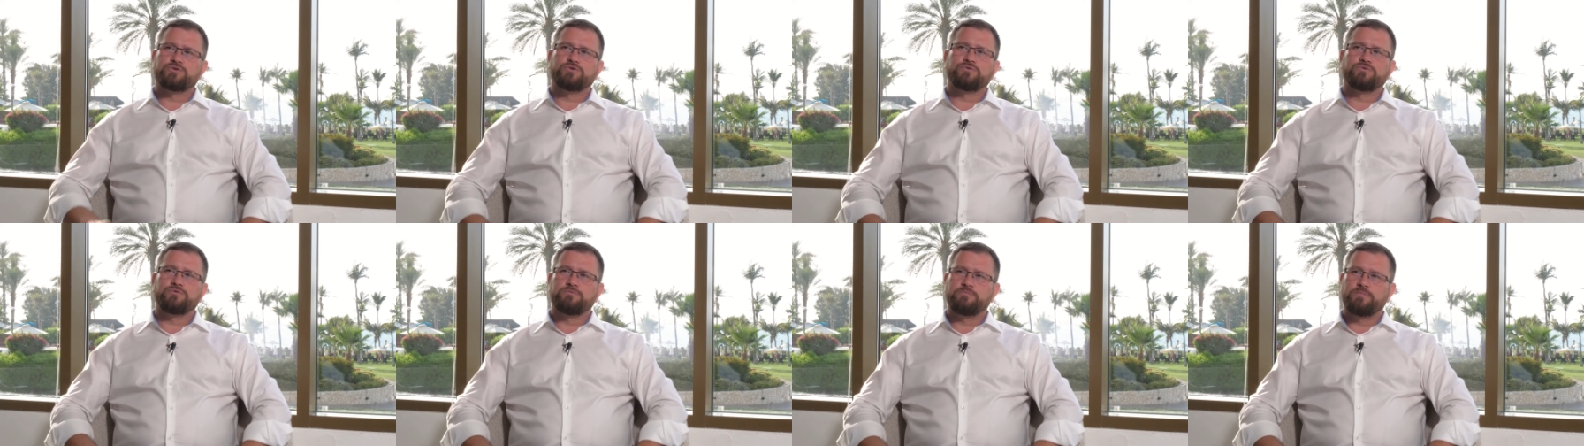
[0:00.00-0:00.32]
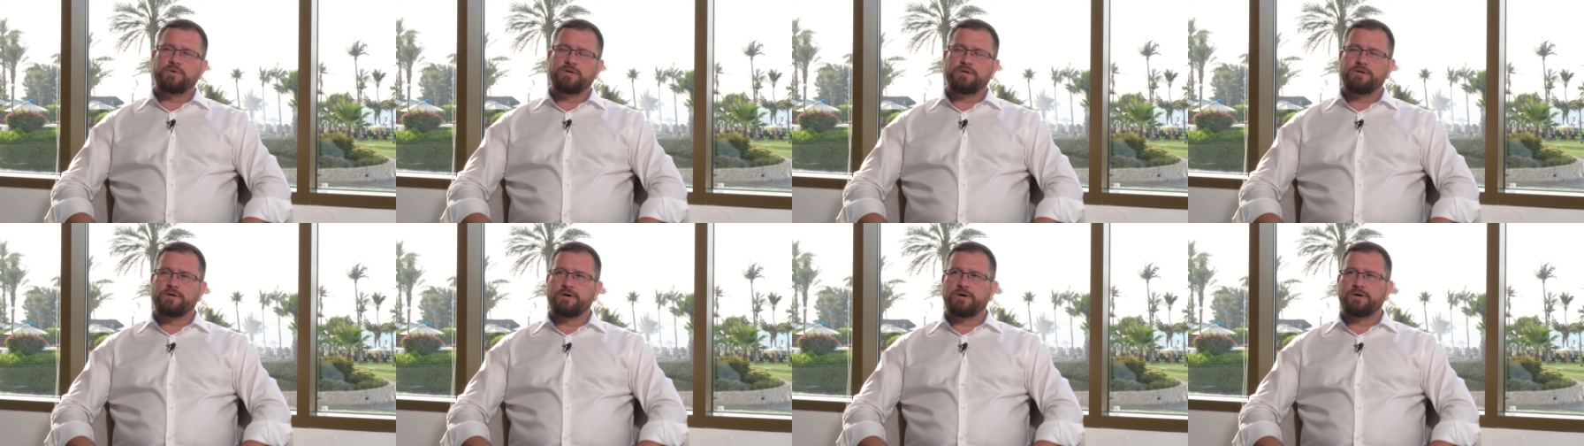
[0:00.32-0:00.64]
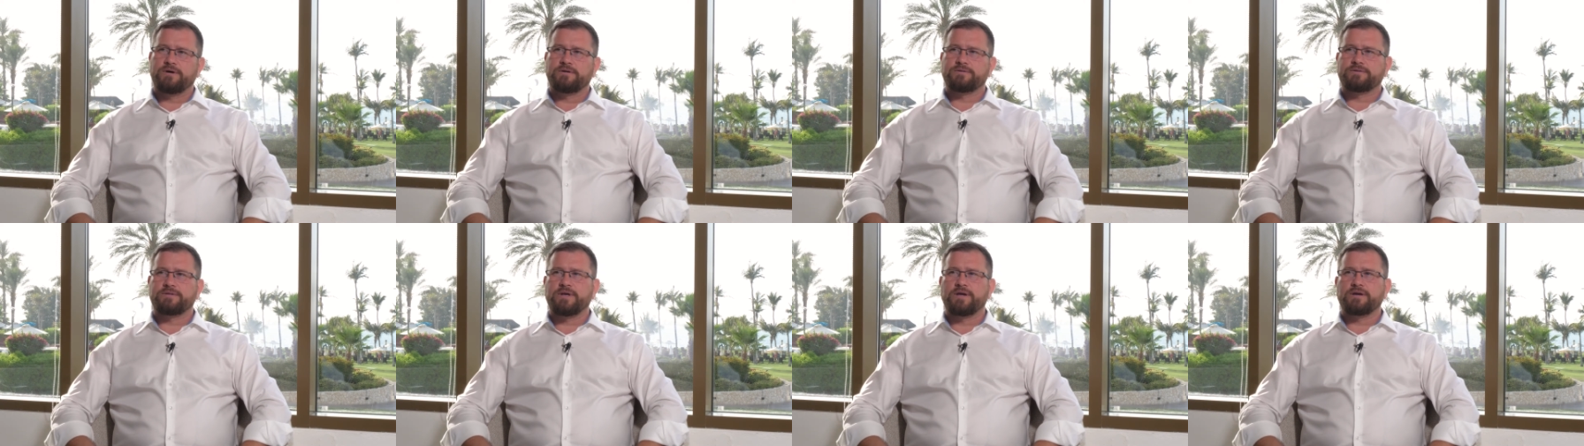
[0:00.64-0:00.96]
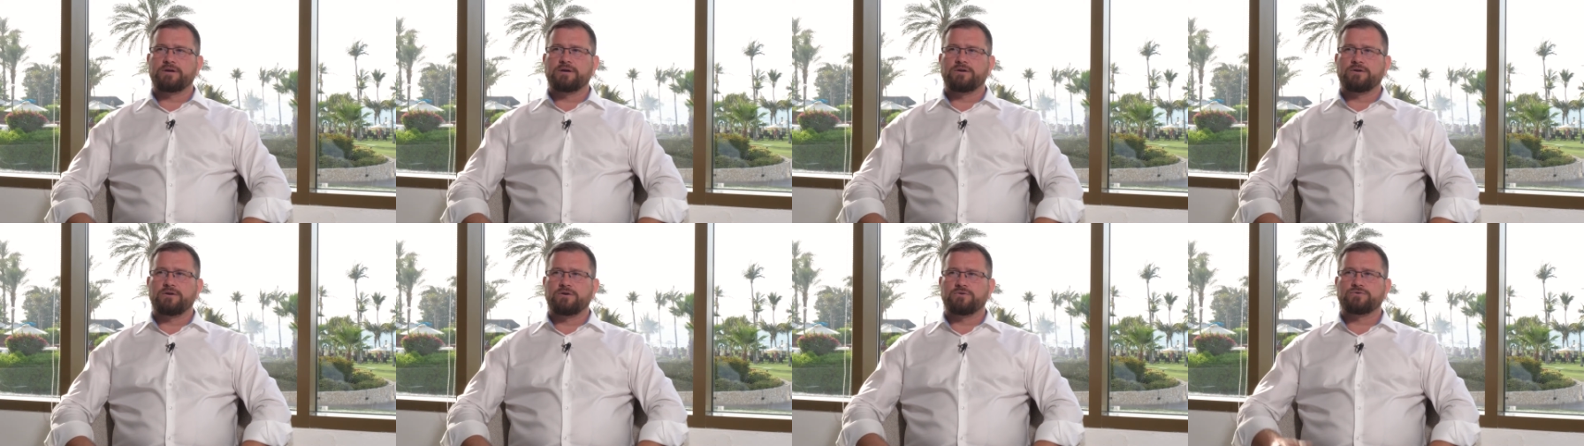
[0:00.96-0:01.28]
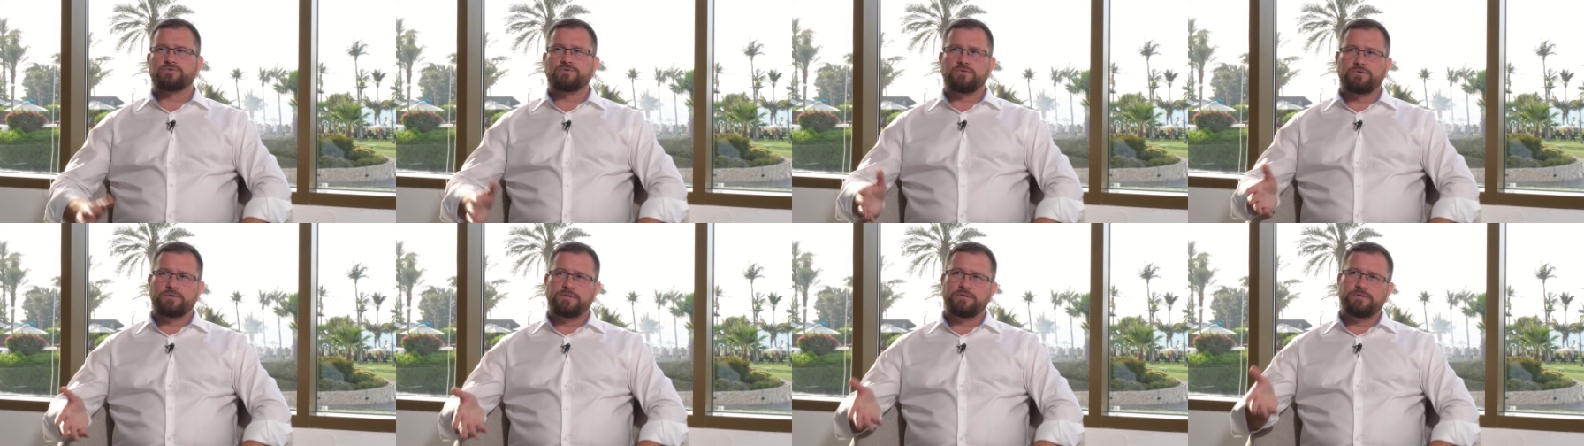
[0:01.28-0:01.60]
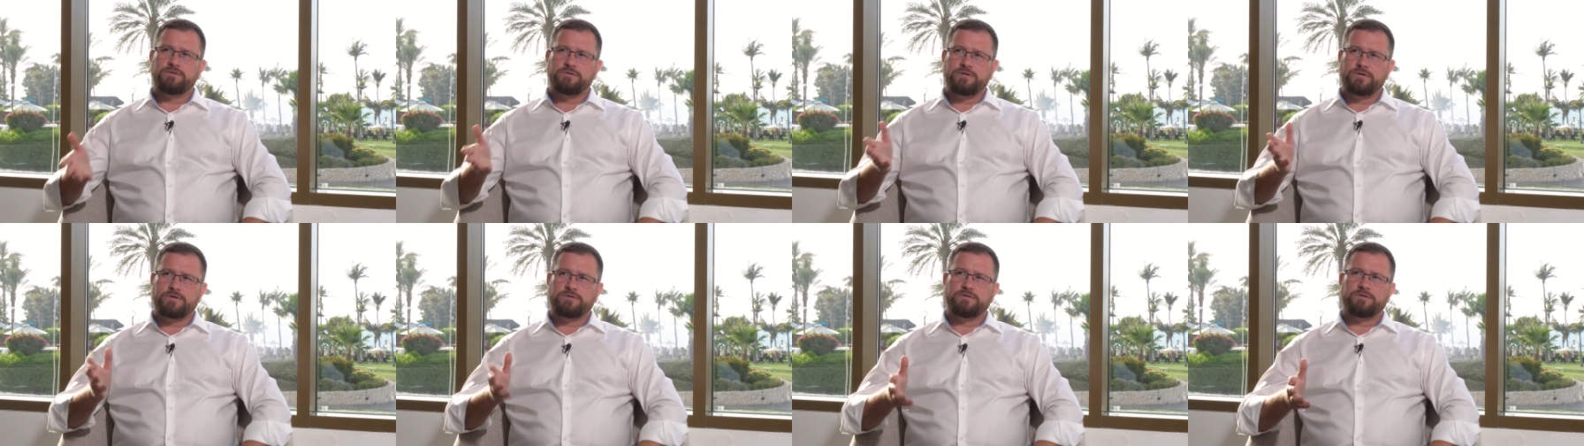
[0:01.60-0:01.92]
should be taken also
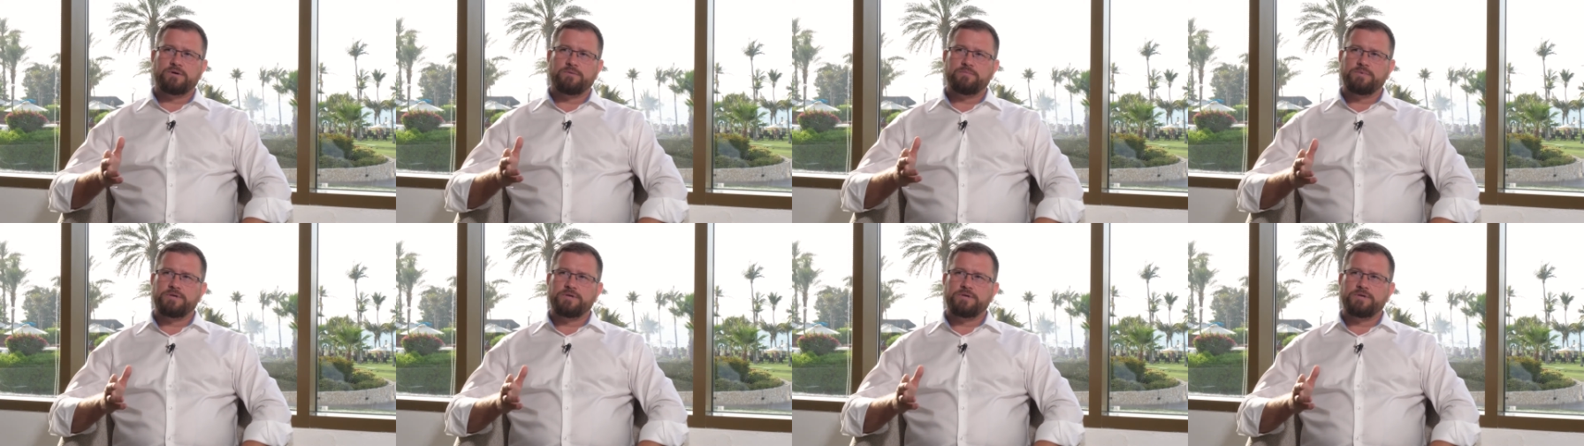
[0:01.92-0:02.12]
in the